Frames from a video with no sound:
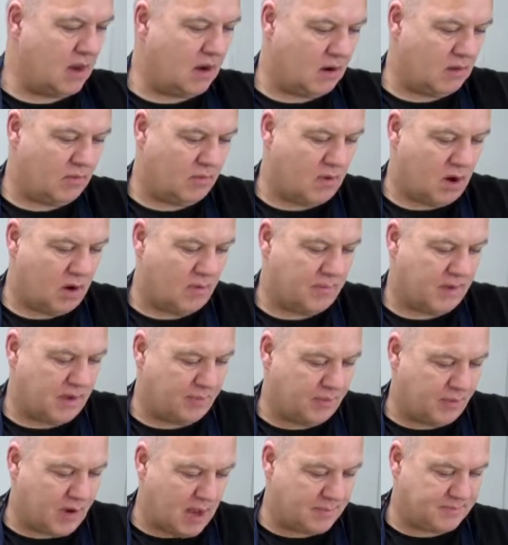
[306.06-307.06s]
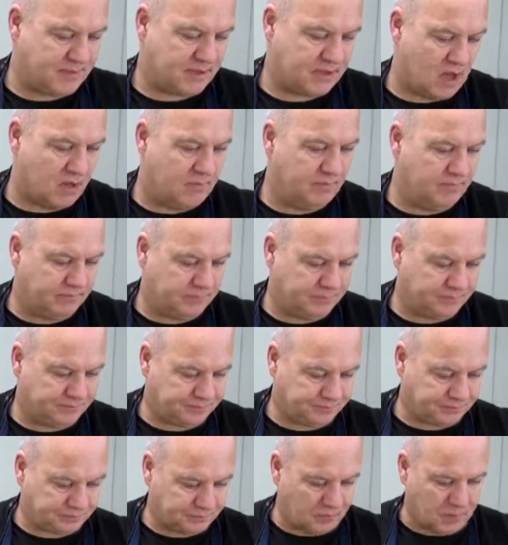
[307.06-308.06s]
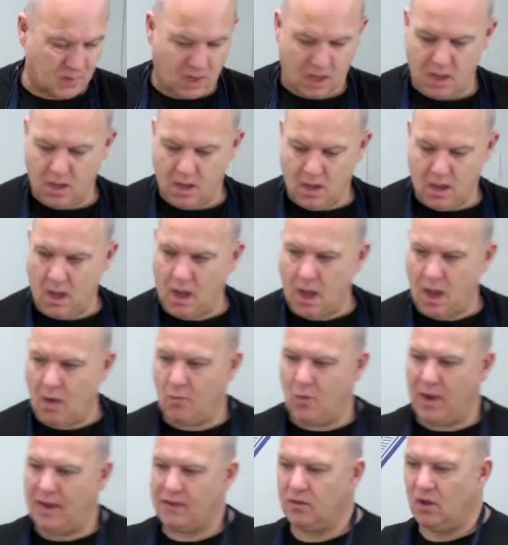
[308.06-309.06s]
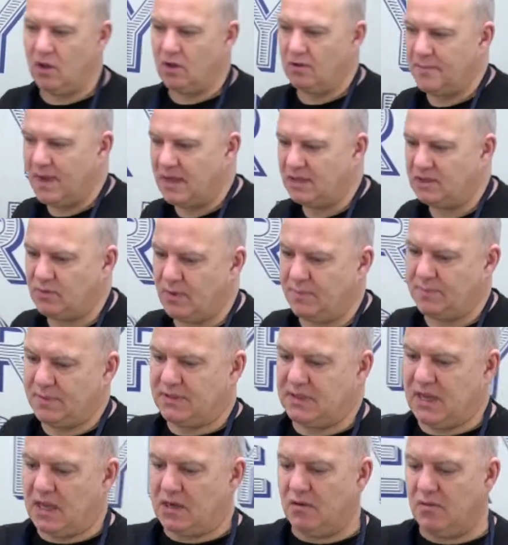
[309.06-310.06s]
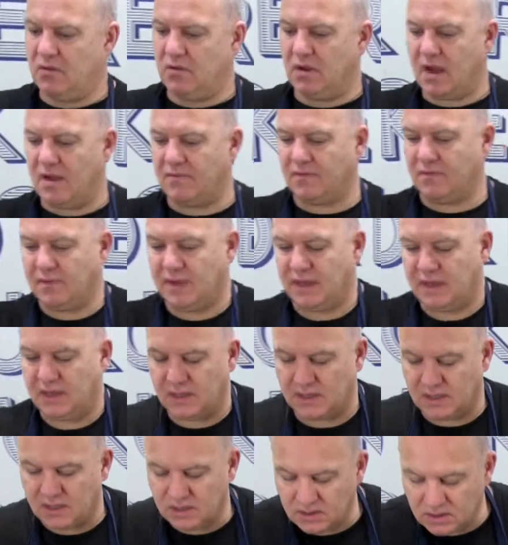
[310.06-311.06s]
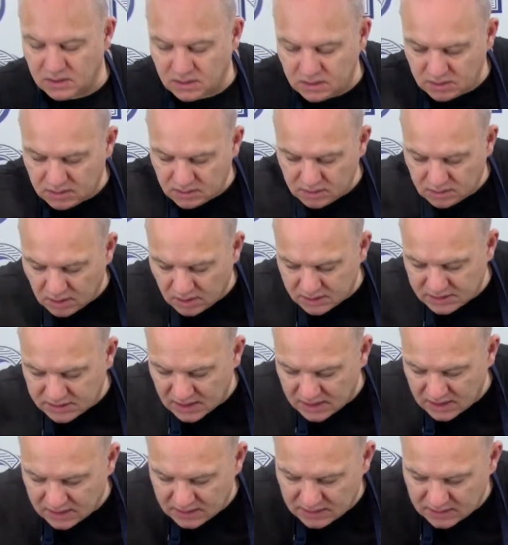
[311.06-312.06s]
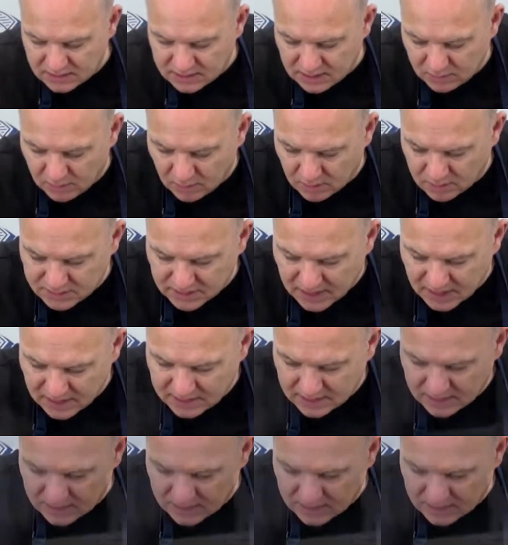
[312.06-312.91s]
our bit of prep's done. I'm waiting on my sweet potato. I'm going to have a wee touch at it, see where it's at.